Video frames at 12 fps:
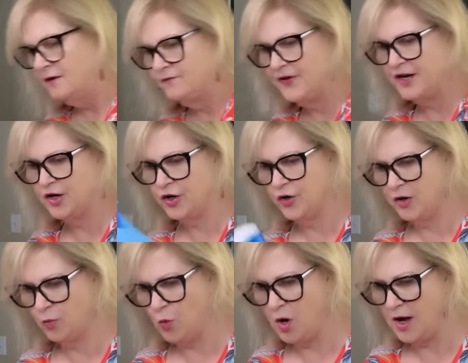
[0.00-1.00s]
vinegar
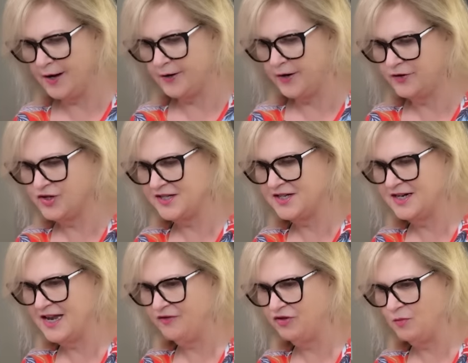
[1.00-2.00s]
and water just
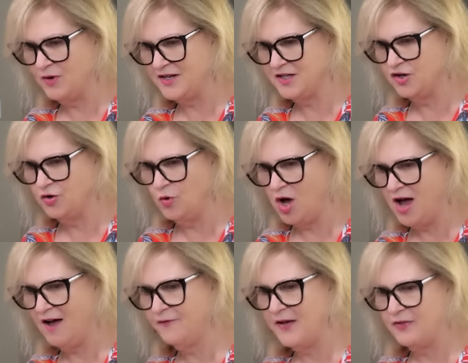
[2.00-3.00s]
to get the residue
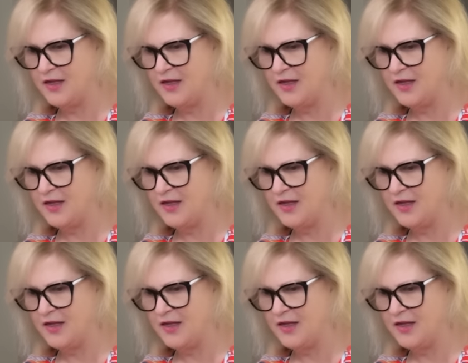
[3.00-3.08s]
off,